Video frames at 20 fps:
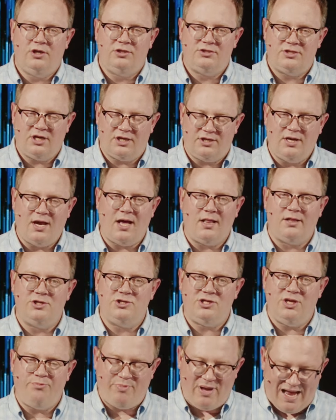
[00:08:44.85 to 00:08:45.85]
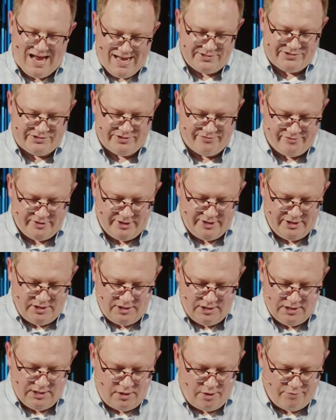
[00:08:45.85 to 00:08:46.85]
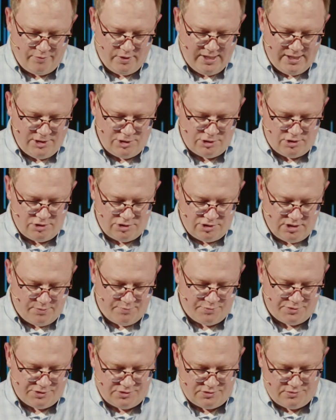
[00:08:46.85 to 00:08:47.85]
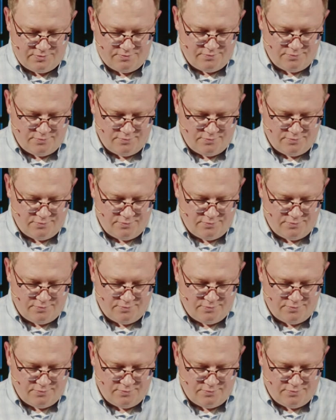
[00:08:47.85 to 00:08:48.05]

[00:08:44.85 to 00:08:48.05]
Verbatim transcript: technology passively in our relationships.